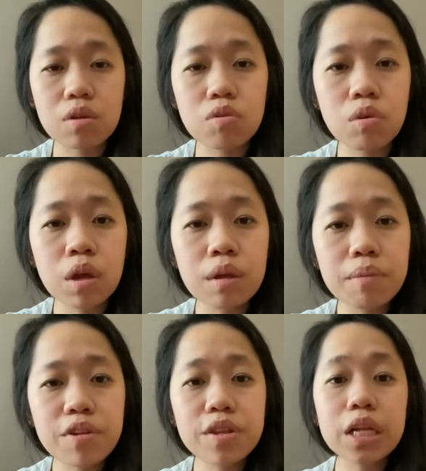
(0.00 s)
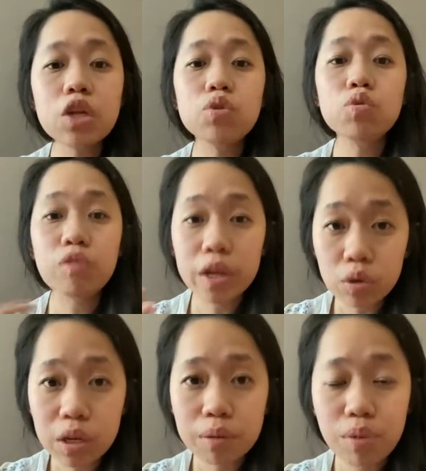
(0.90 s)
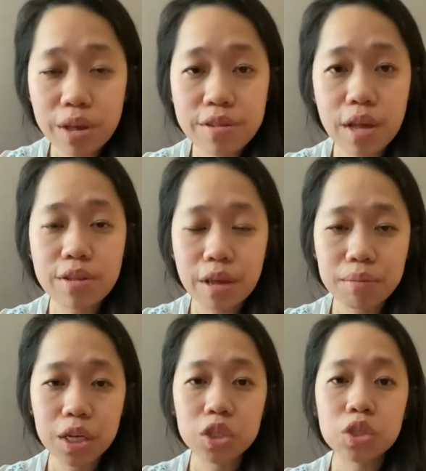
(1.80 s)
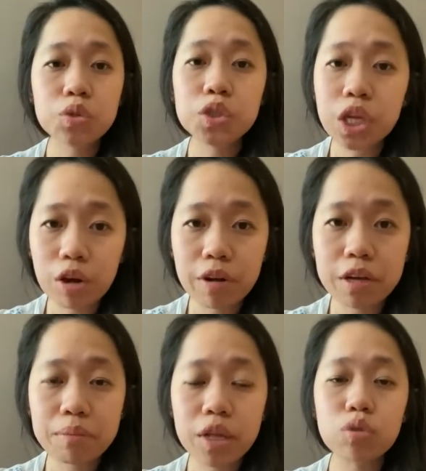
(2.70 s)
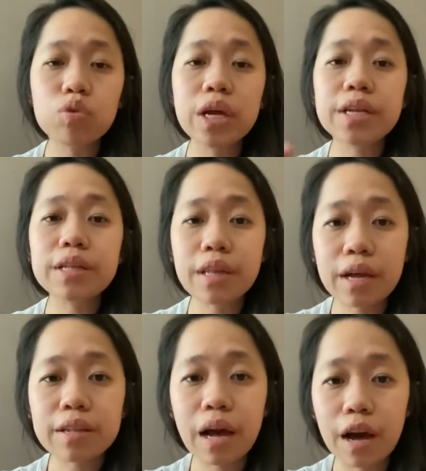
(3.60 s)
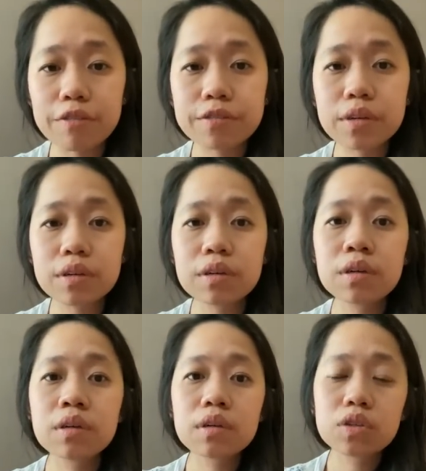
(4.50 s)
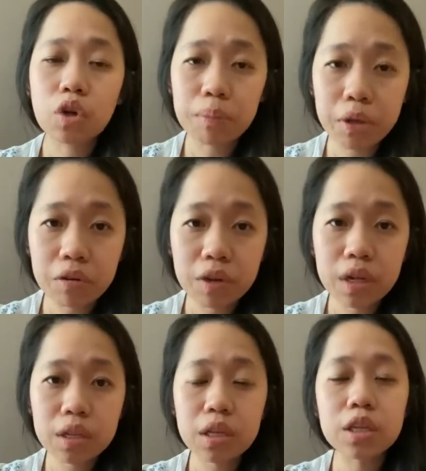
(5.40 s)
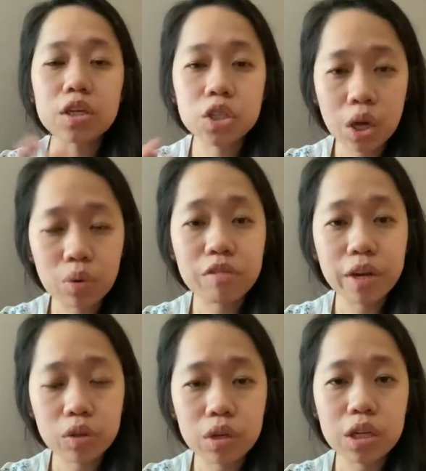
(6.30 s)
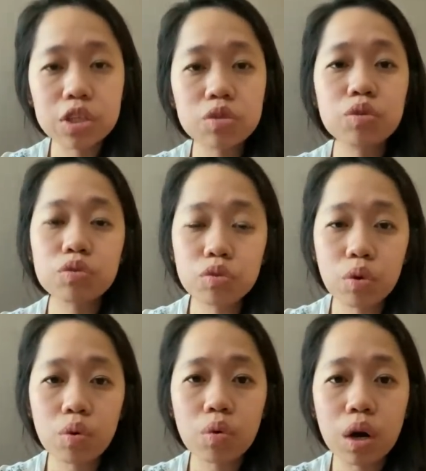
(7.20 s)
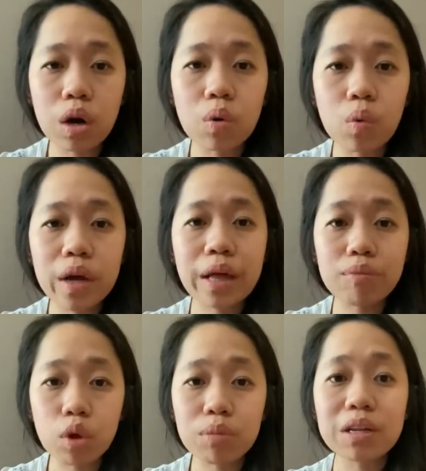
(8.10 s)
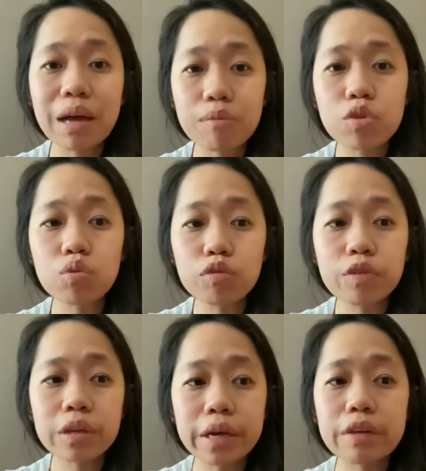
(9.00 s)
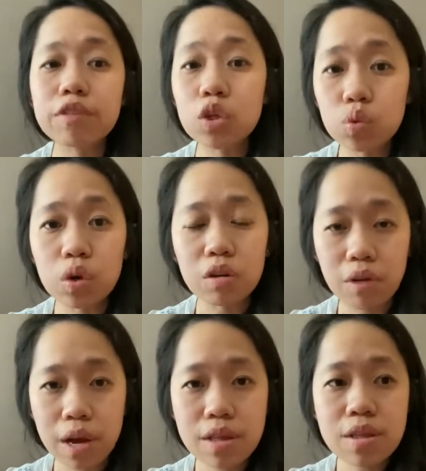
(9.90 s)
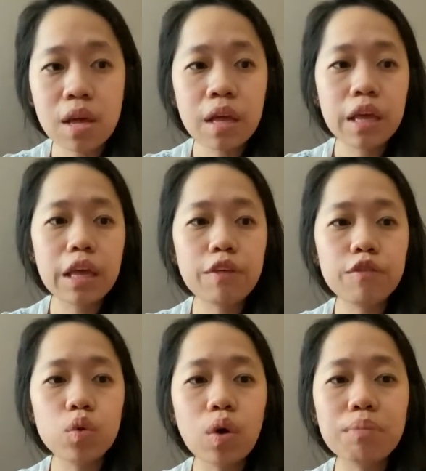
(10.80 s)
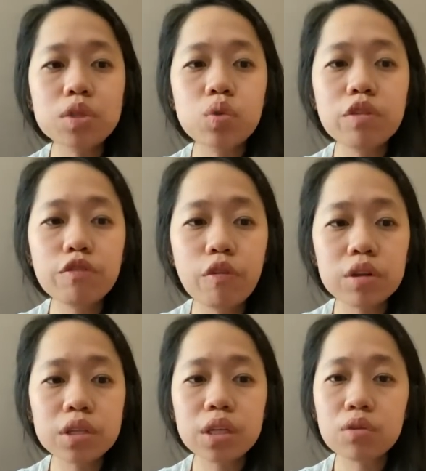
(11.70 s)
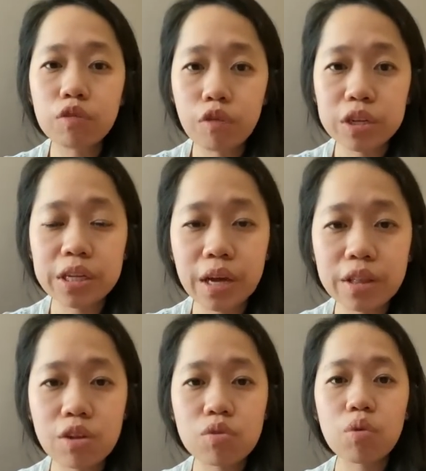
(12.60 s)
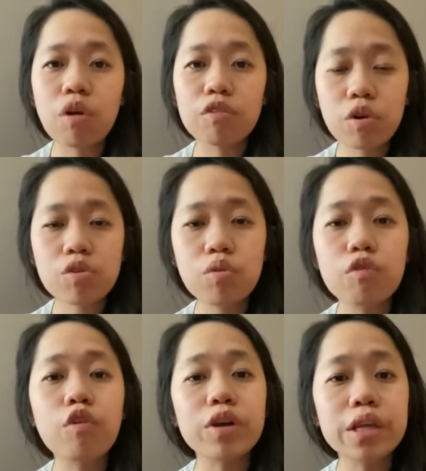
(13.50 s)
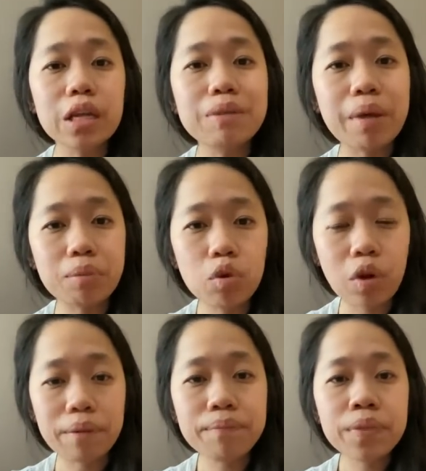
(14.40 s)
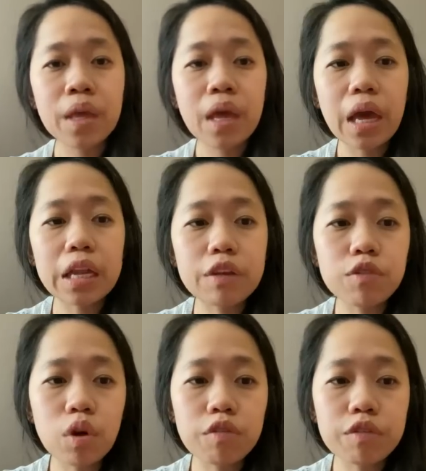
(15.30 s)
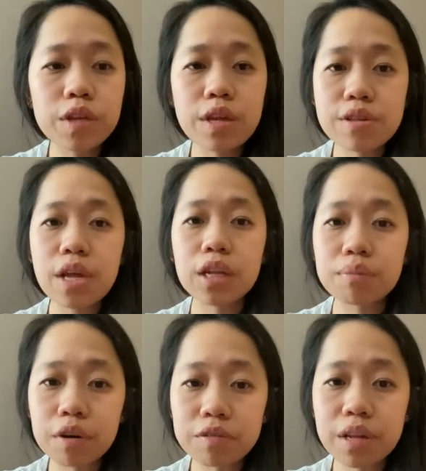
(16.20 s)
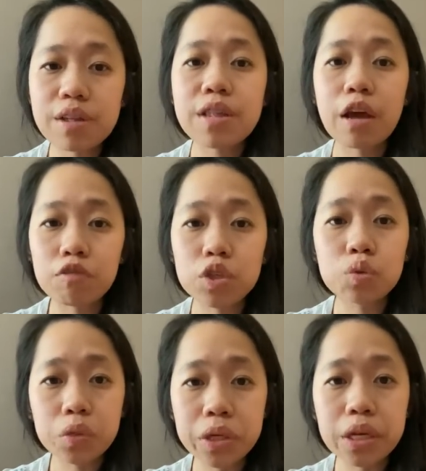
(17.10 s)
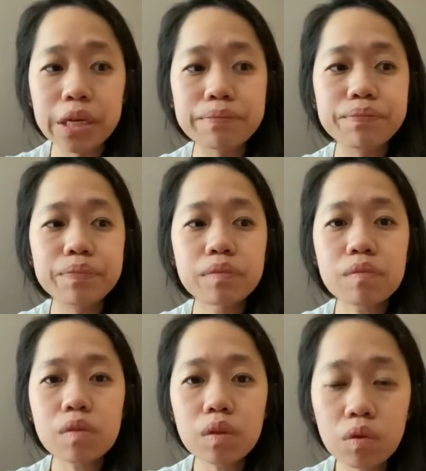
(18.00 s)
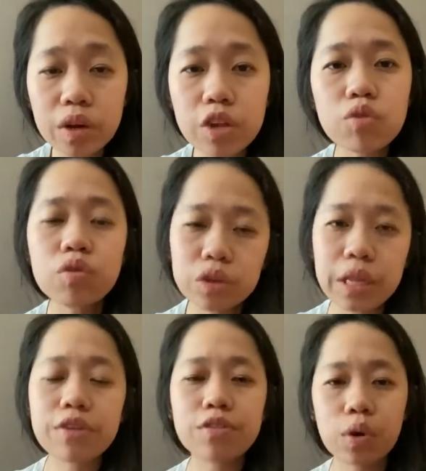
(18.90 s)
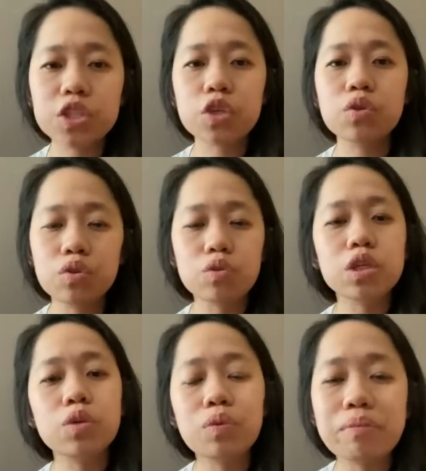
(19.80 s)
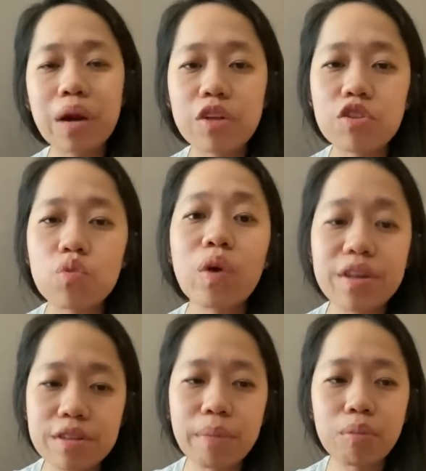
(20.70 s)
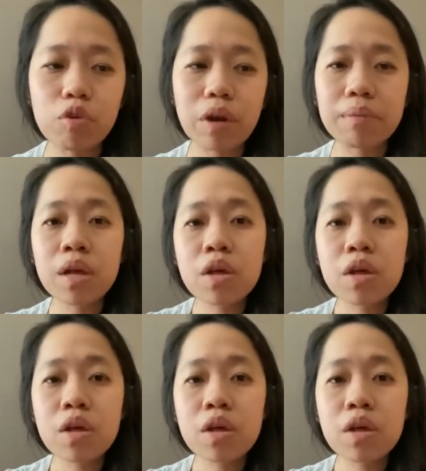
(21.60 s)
So basically do regular breast examination. Usually I'll recommend you get it done after your period, in the shower regularly, so you know what abnormal lumps do feel like if they do arise. If you are between 40 to 49 years old, of course go for a yearly mammogram, and if you are 50 years and above, then it's every 2 yearly. Okay, so the next question usually women ask is what is a mammogram?